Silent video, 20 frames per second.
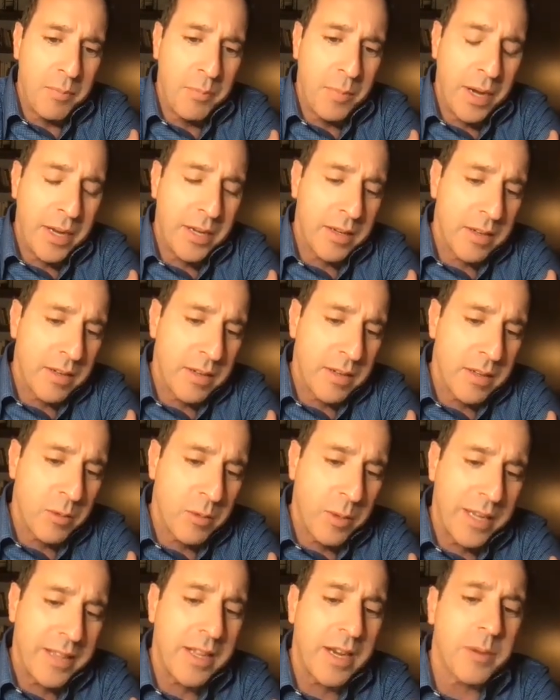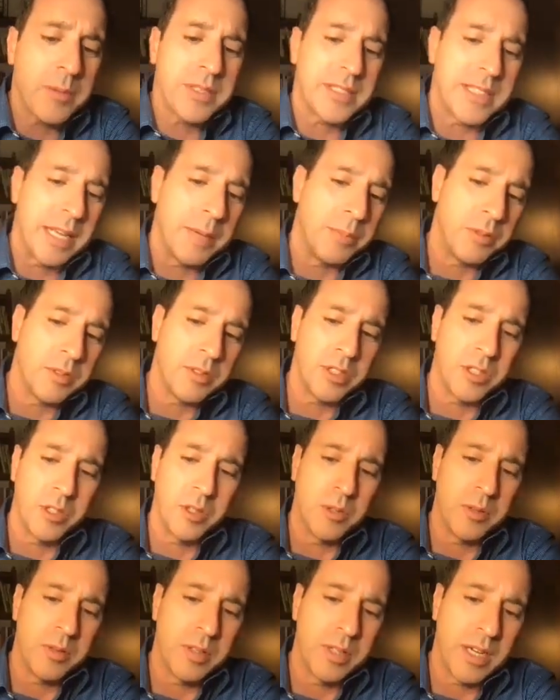But the way that I was able
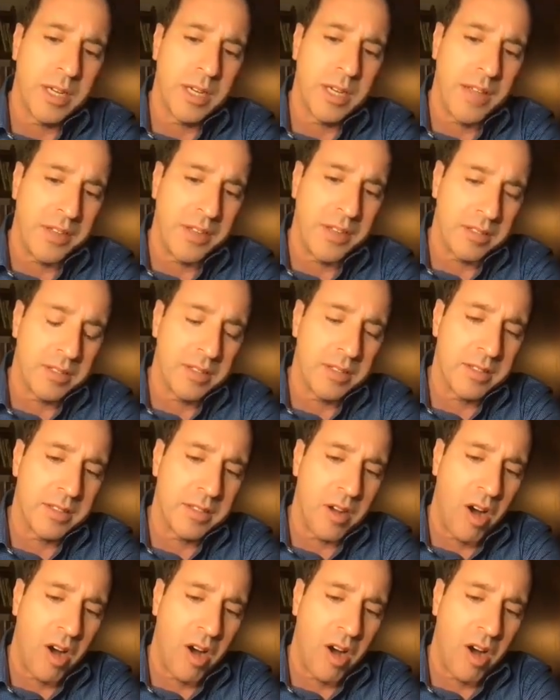to, I think,